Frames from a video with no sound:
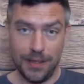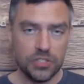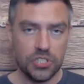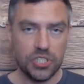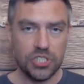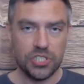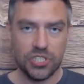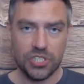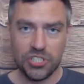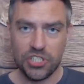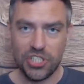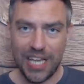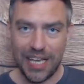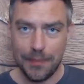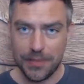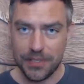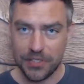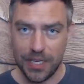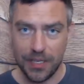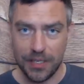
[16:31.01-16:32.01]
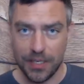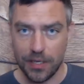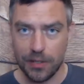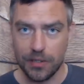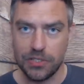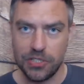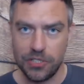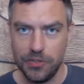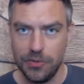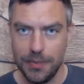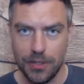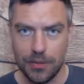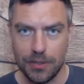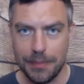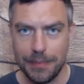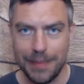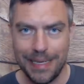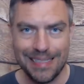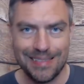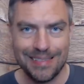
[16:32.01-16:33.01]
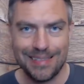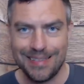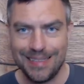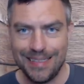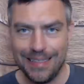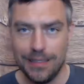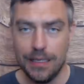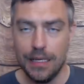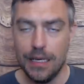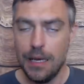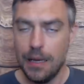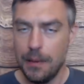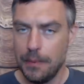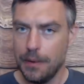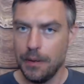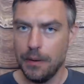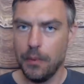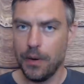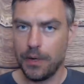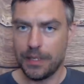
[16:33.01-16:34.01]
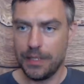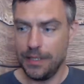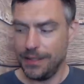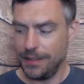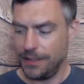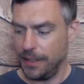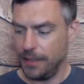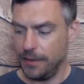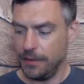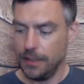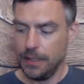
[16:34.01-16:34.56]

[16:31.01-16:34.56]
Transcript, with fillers: It's just a shame it's only got two mil capacity, but what can you do?